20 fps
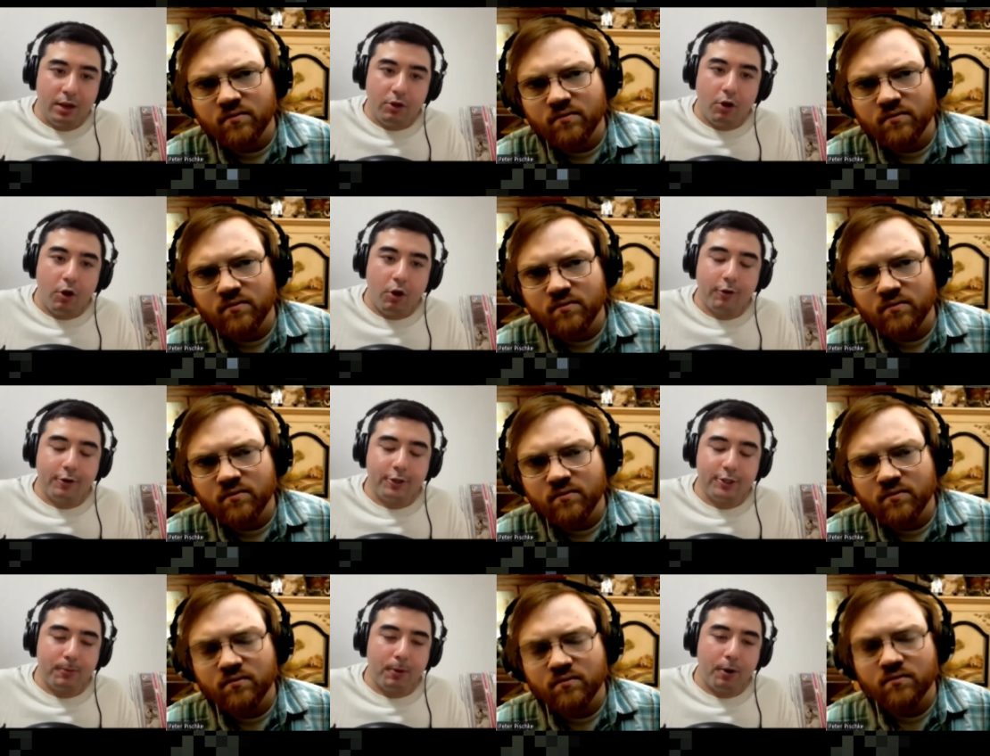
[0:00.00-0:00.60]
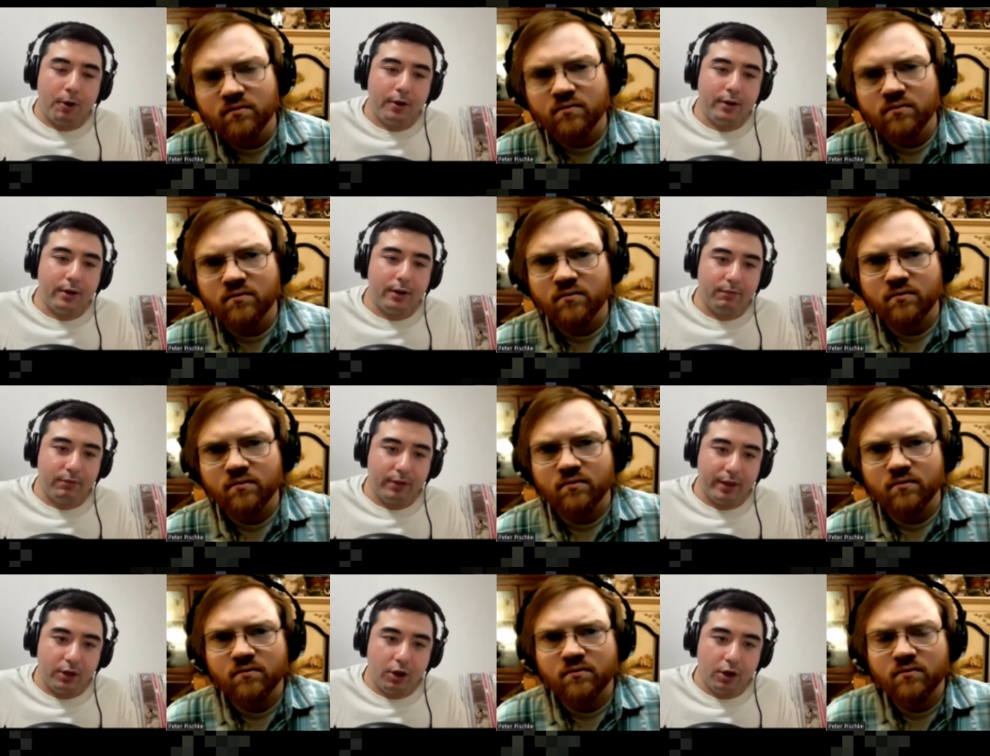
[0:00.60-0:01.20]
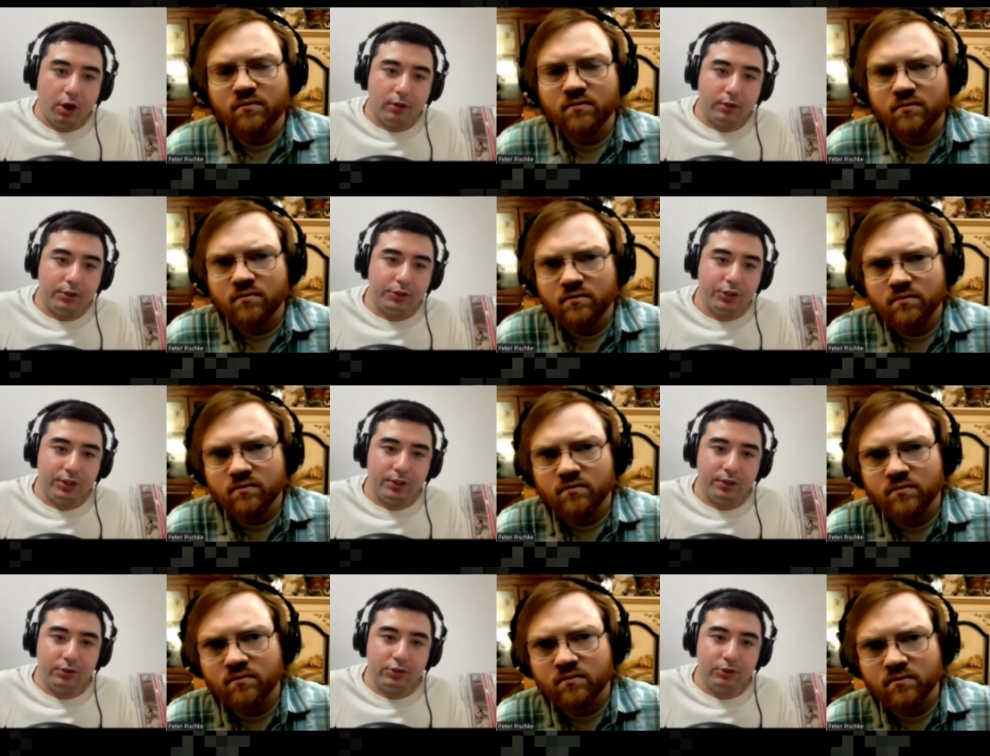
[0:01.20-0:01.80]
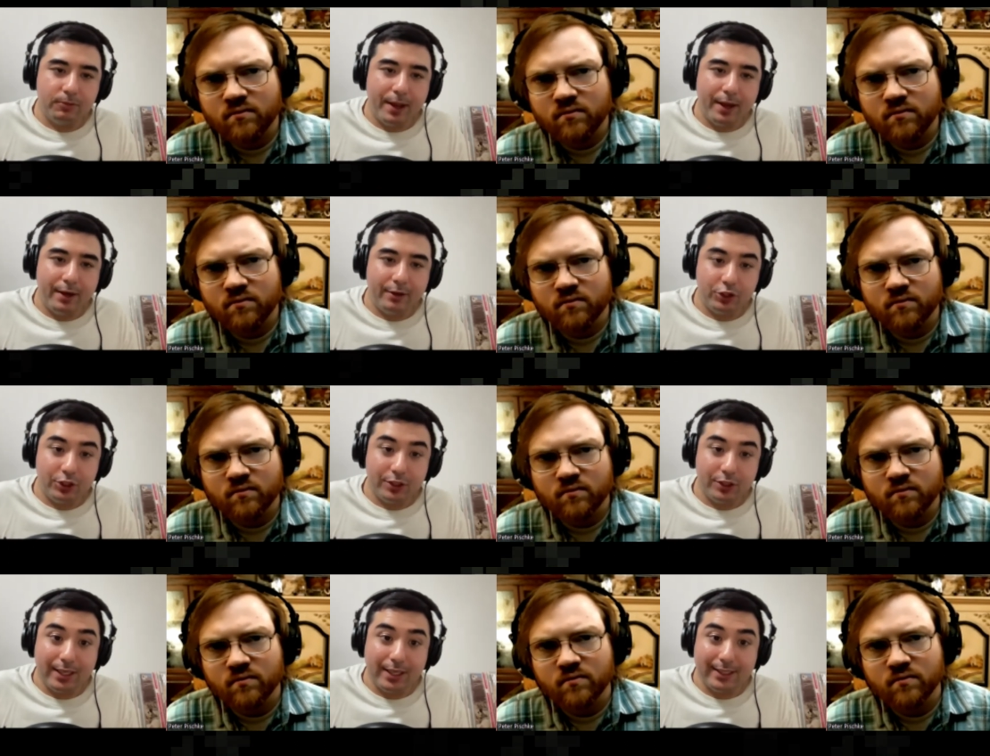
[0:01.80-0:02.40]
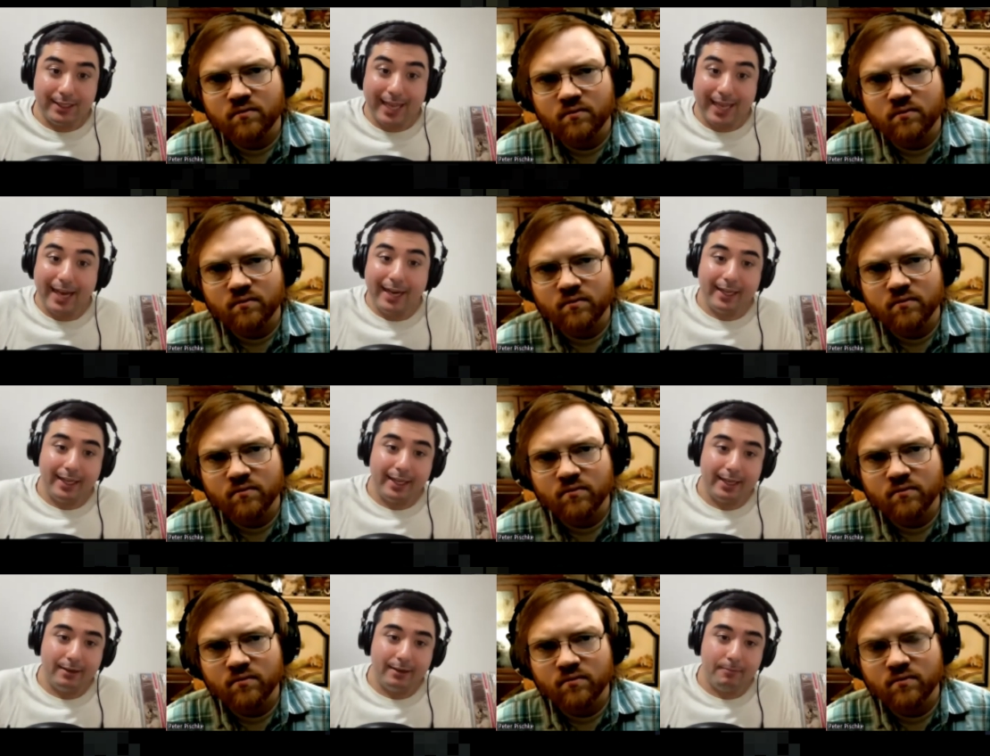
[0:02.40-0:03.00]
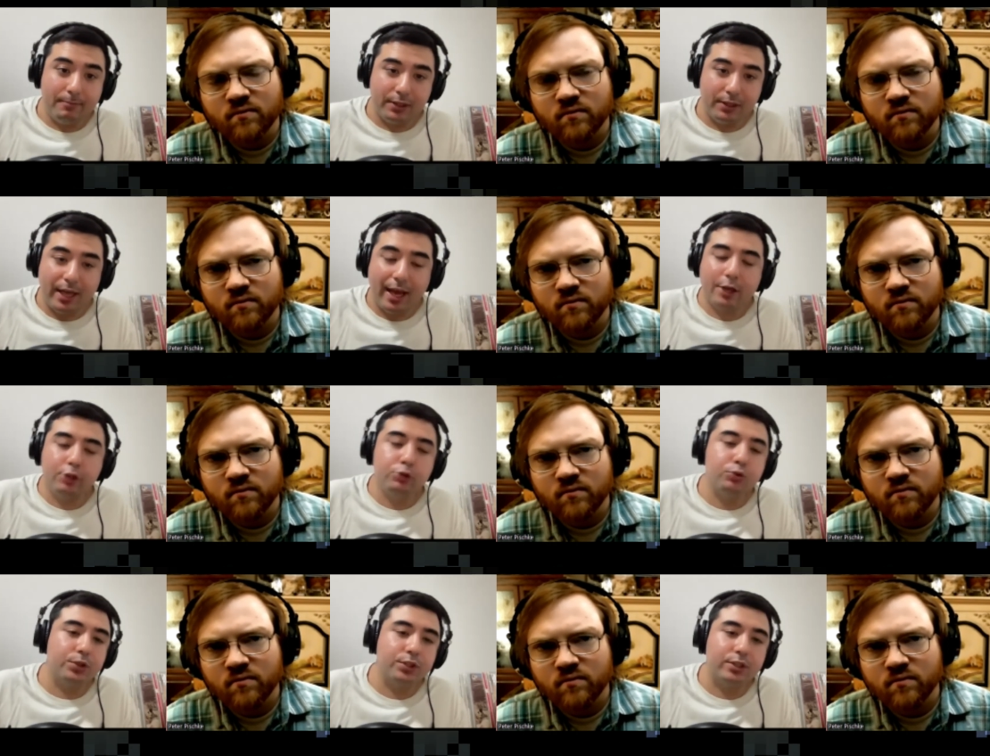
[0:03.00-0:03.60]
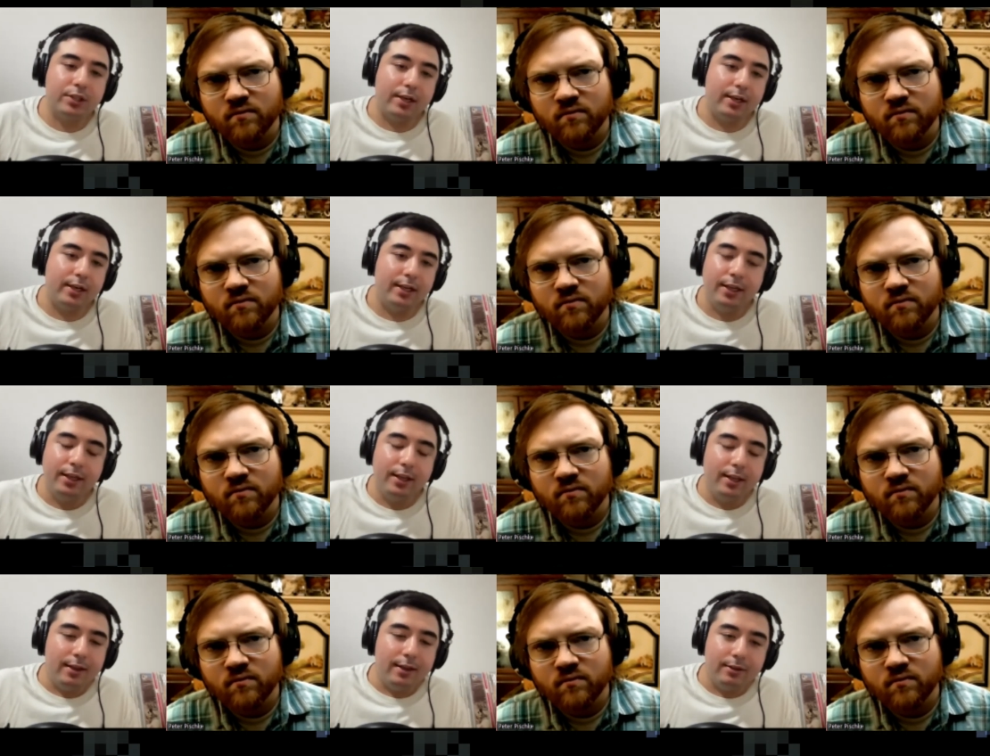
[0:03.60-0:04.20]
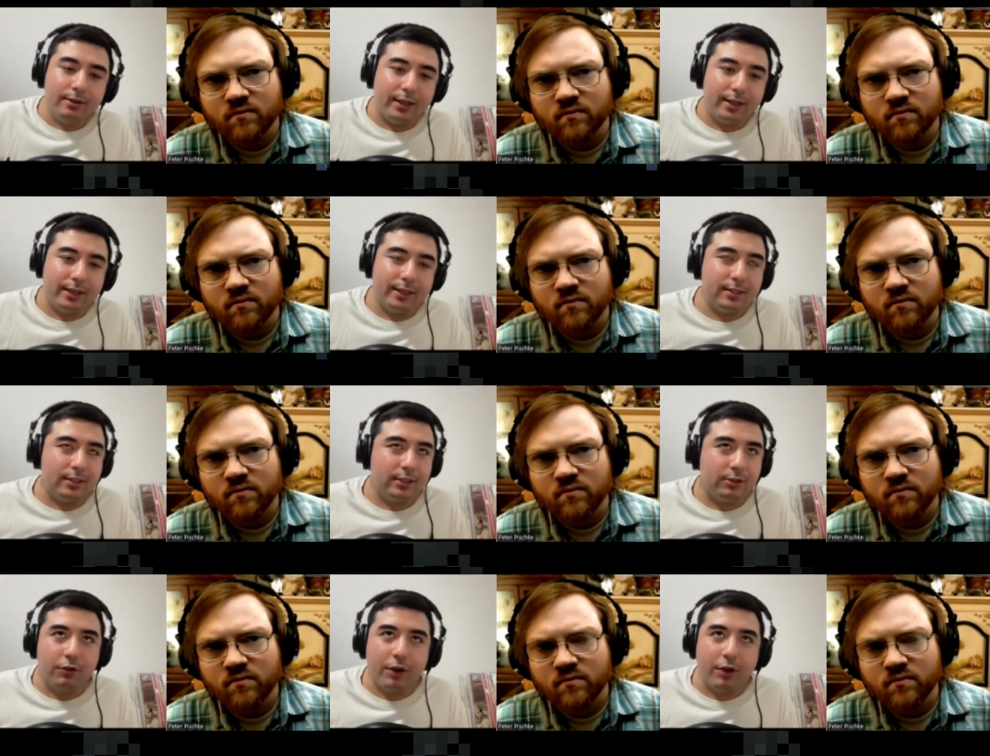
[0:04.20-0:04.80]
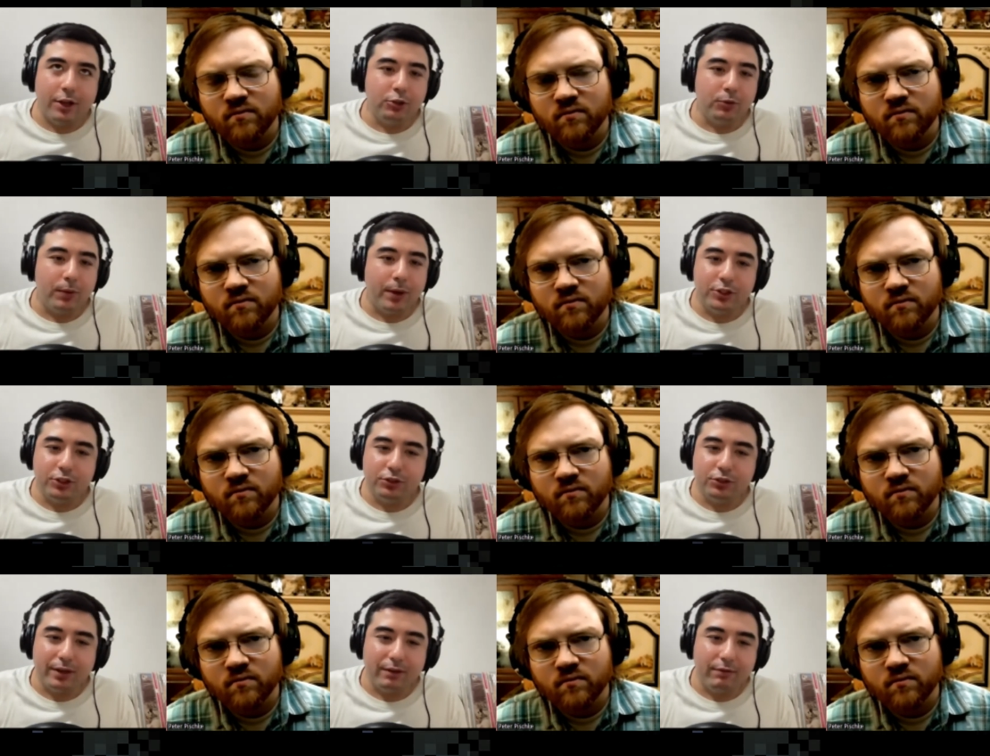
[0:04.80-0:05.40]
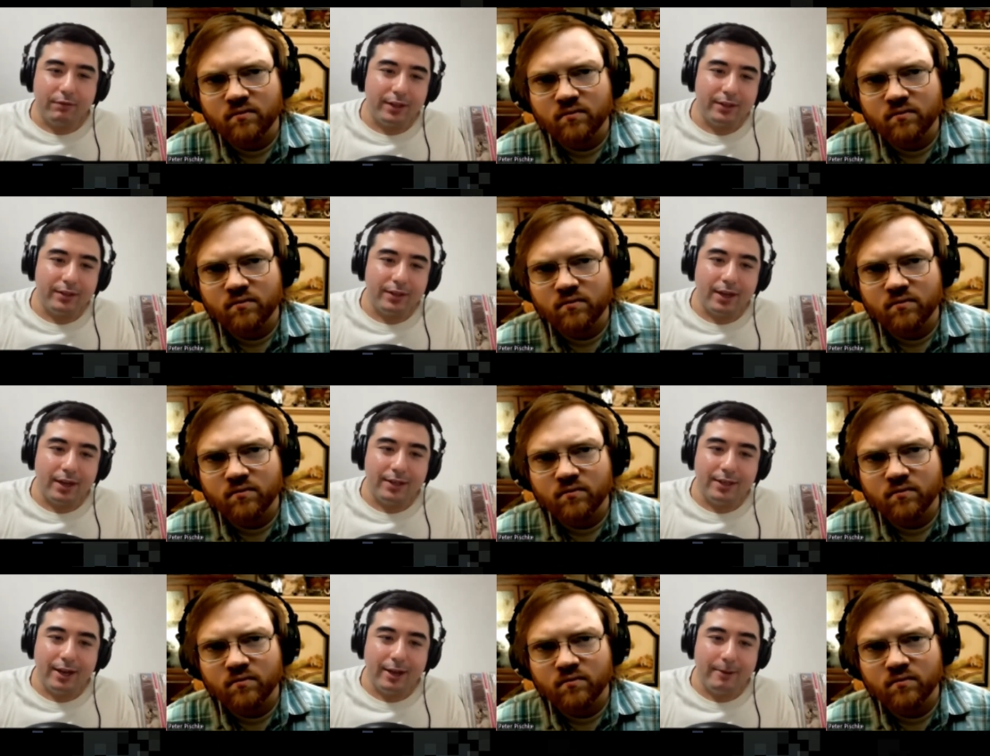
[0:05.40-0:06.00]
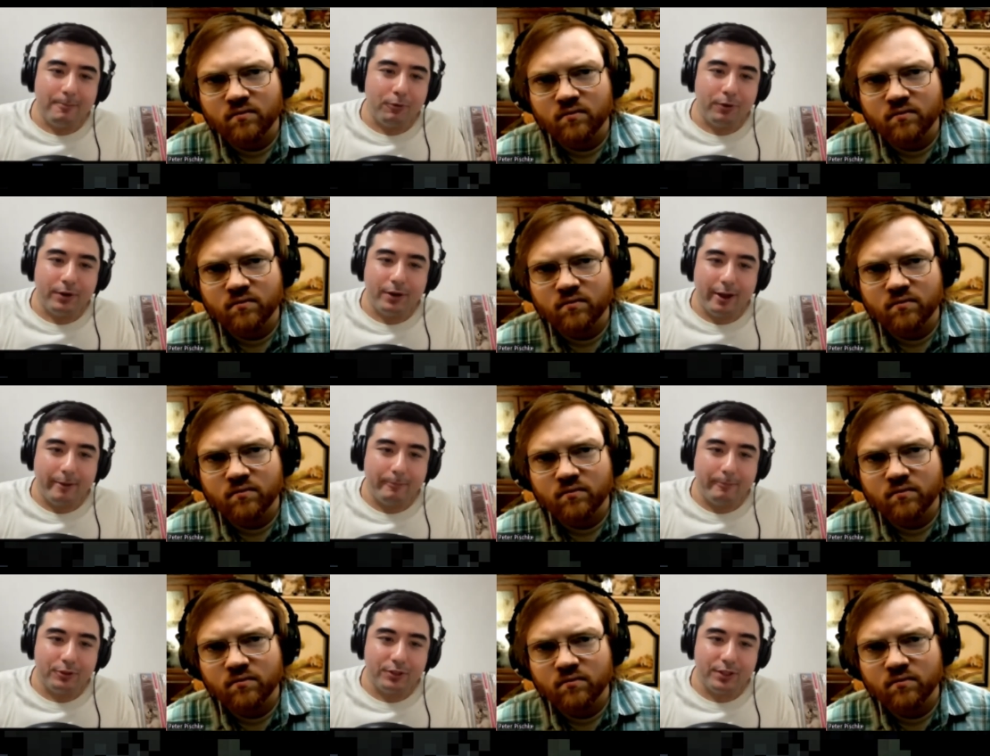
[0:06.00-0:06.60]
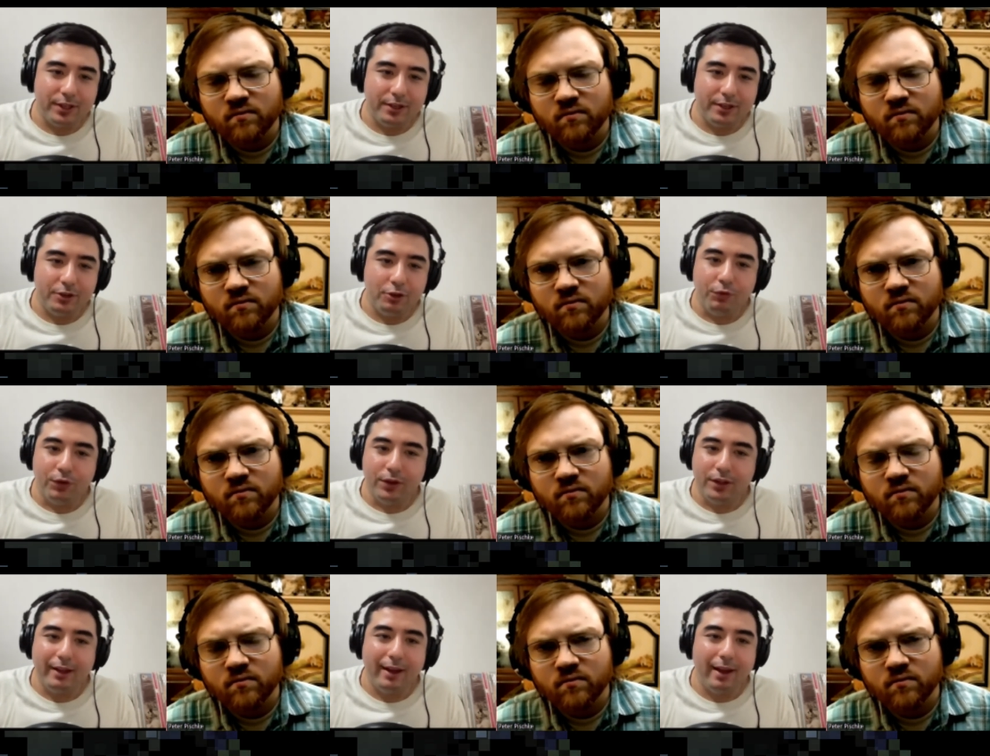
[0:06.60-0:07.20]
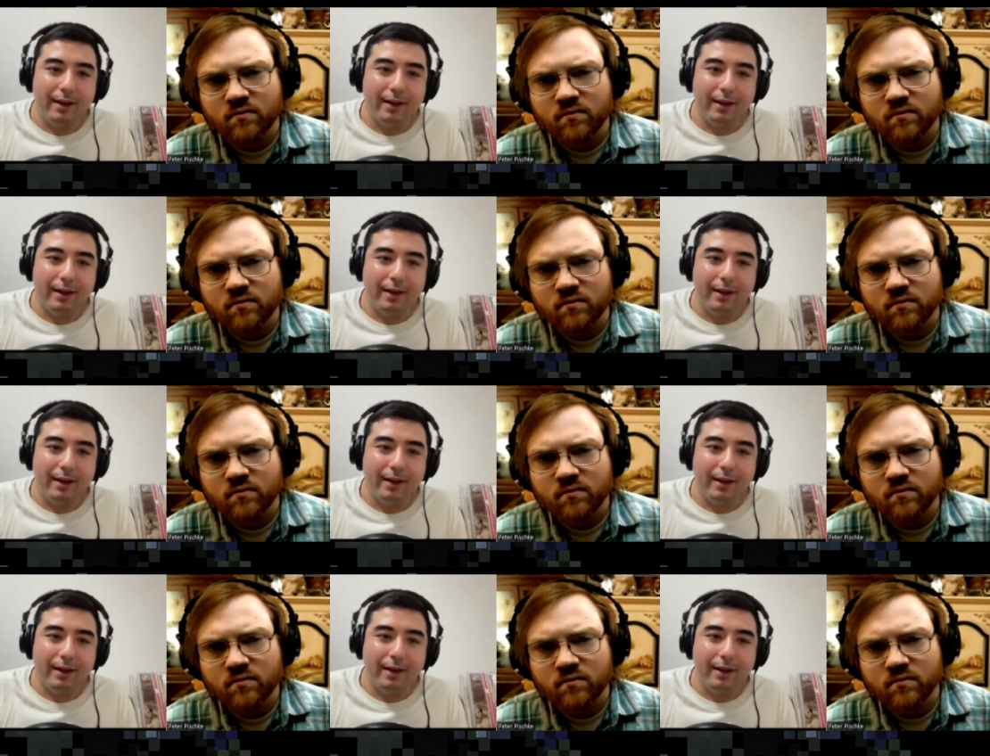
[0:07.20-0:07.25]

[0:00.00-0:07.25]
Speaker 1: the hardest part of like college in Japan is just is getting in. But the actual study, like it's a graduation rate of like ninety-nine point nine percent. You really